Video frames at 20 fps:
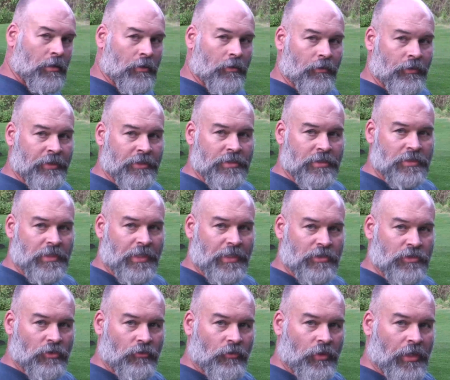this
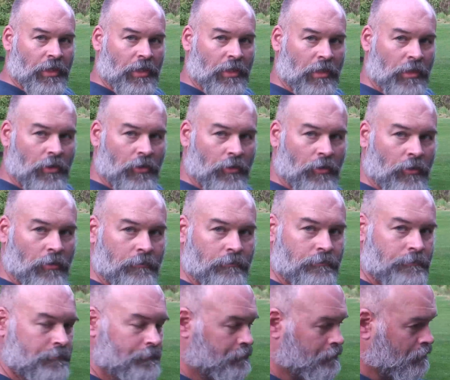section right here,
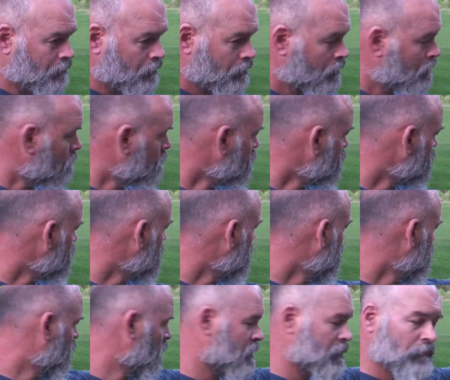
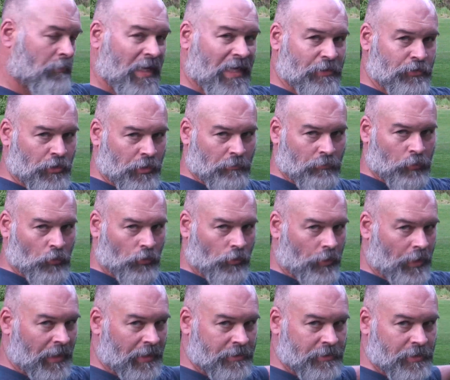this magic
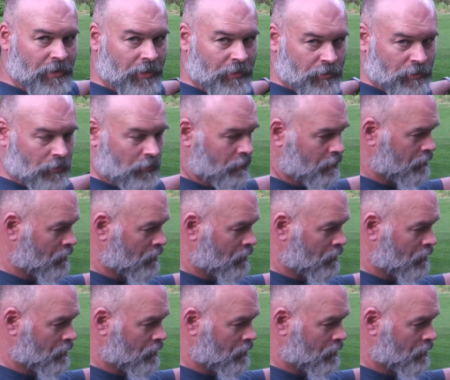bluegrass section,